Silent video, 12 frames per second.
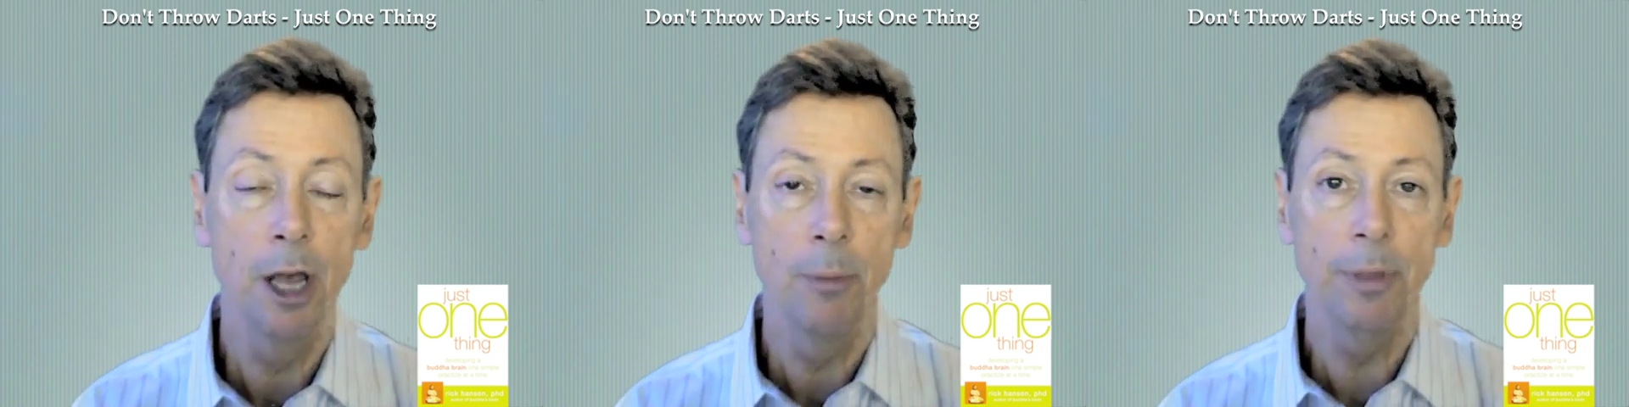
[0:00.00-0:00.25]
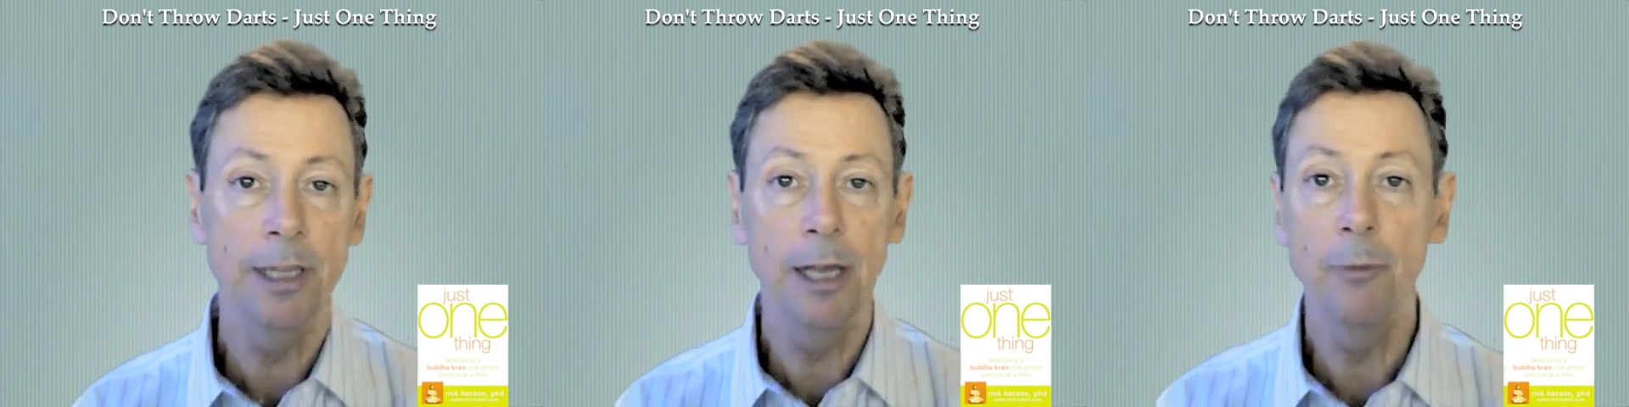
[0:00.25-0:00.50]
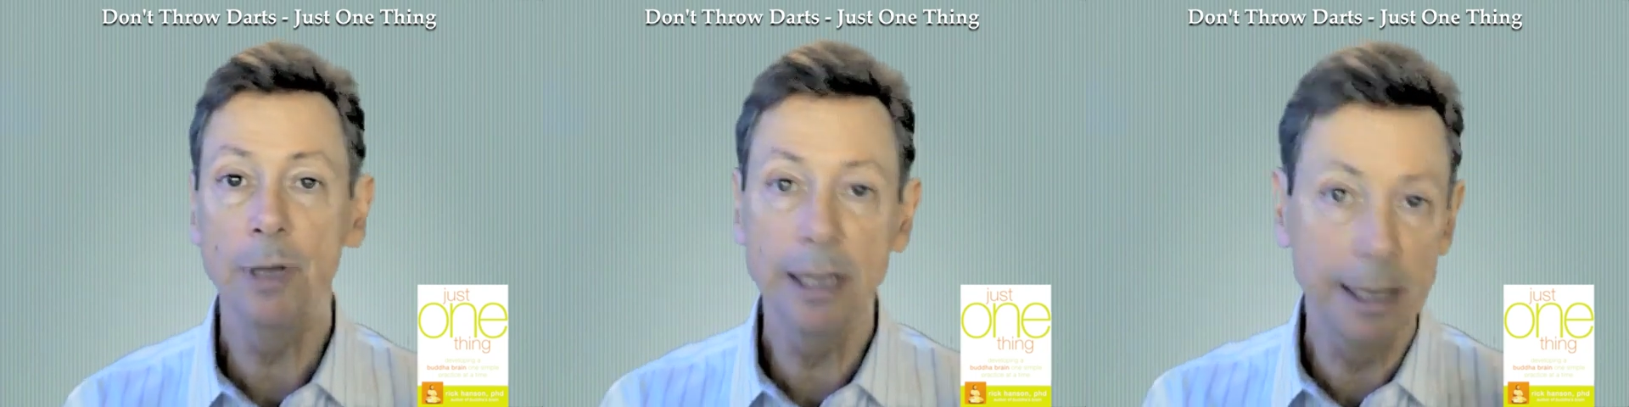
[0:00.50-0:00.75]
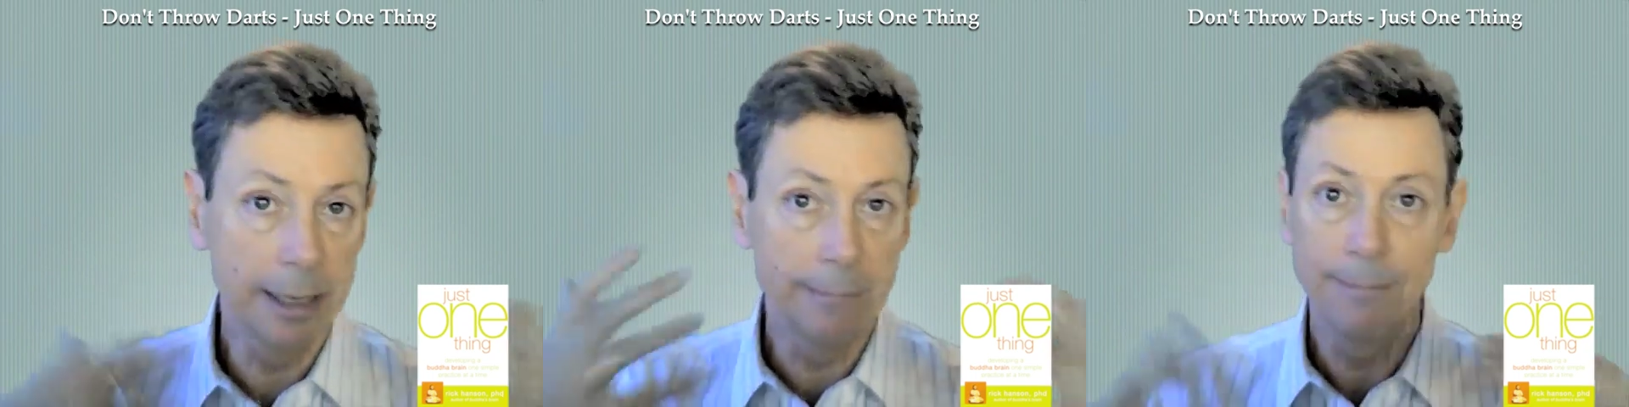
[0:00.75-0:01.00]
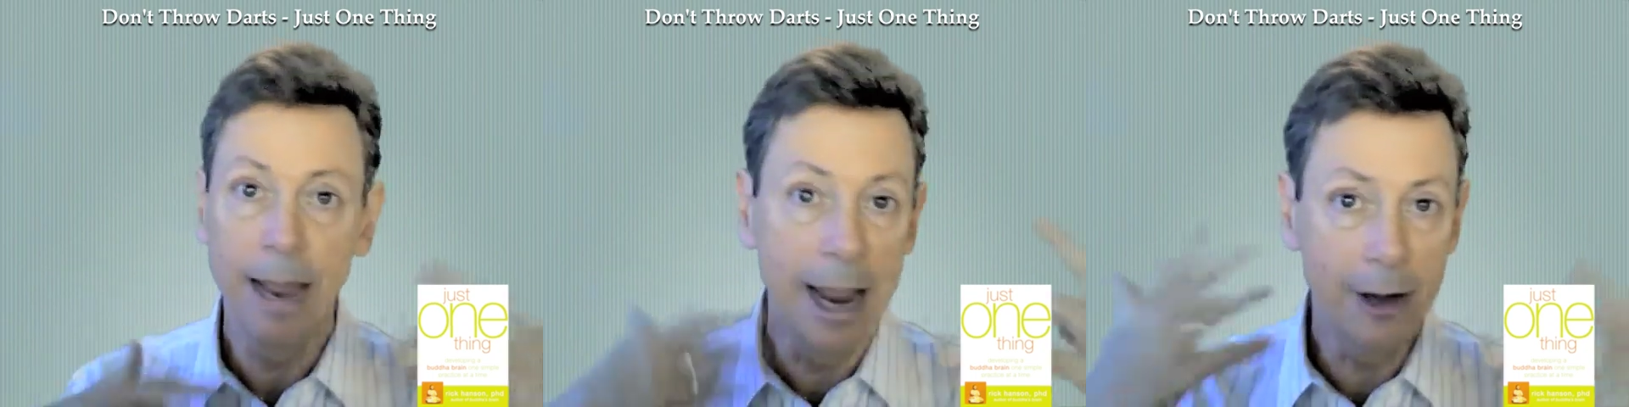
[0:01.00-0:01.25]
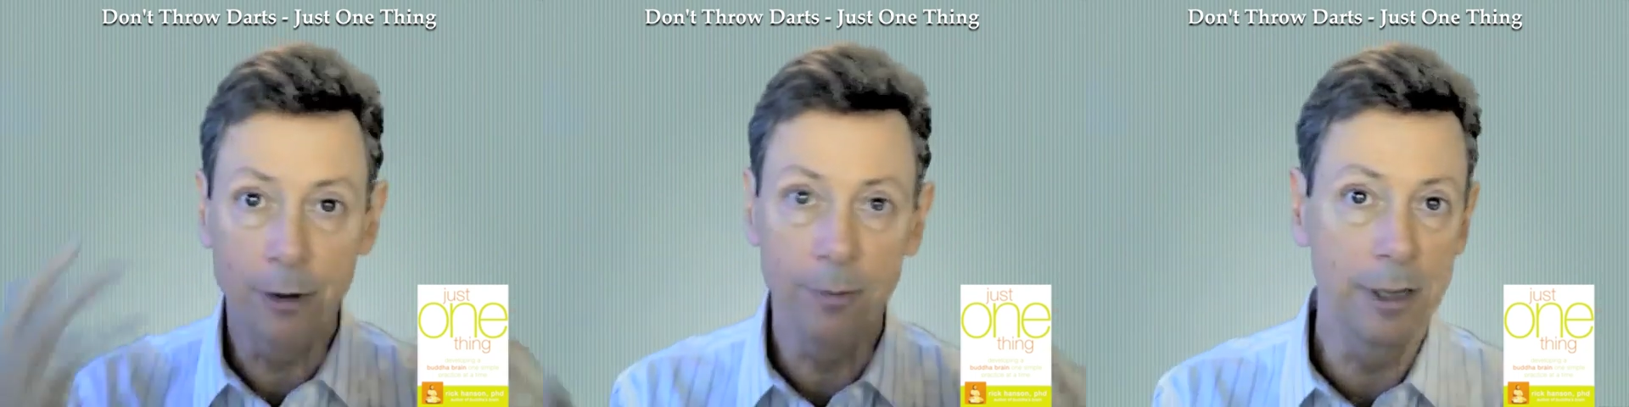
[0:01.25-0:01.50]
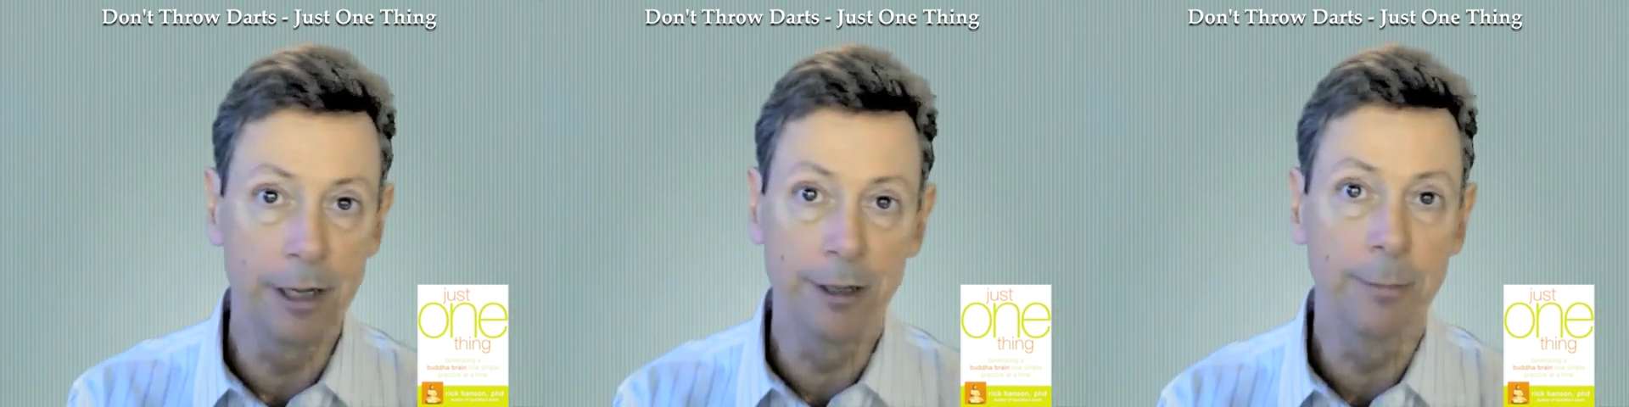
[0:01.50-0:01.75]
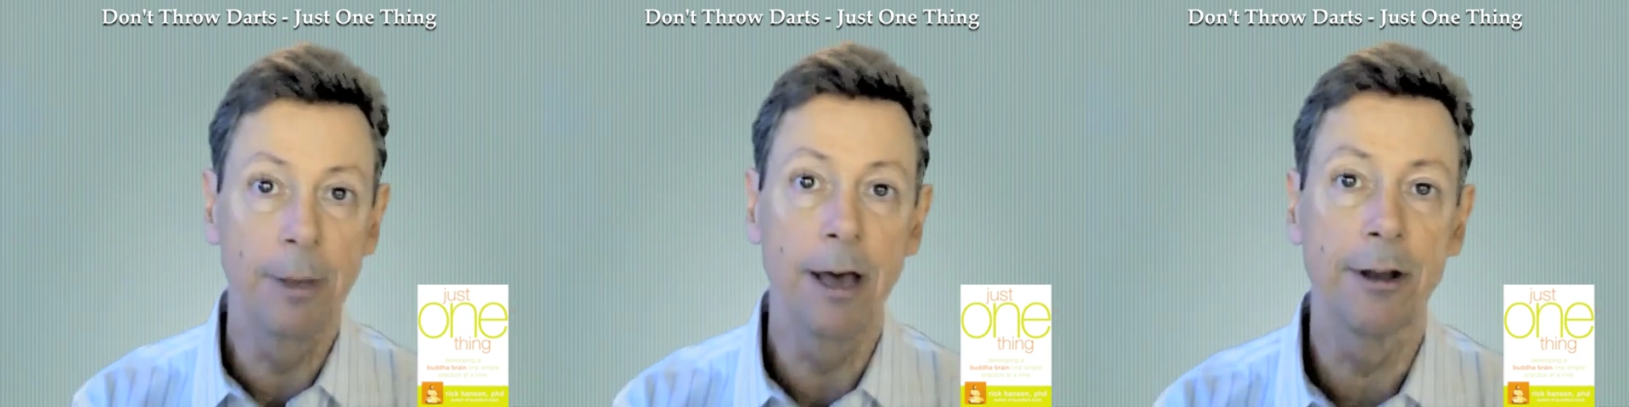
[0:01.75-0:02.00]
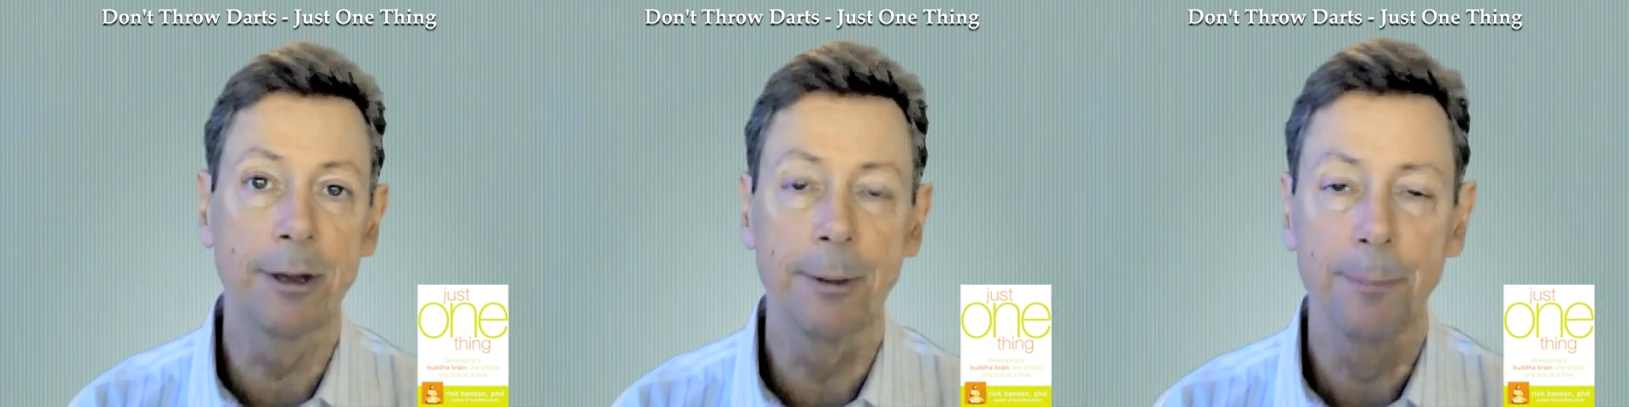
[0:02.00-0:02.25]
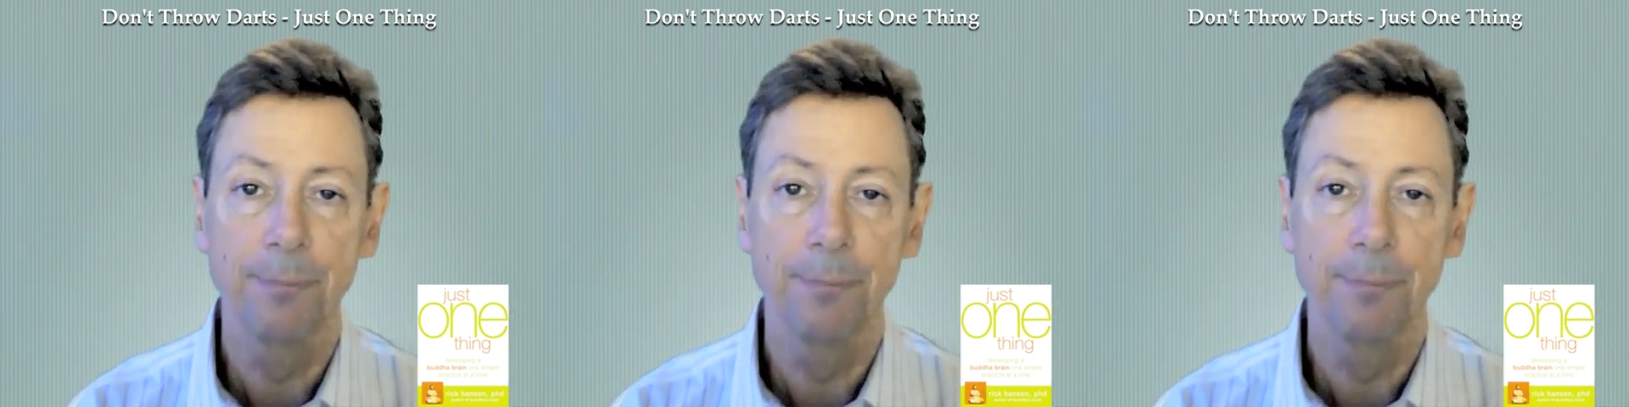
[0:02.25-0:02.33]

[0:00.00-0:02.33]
but then we get aggravated about it.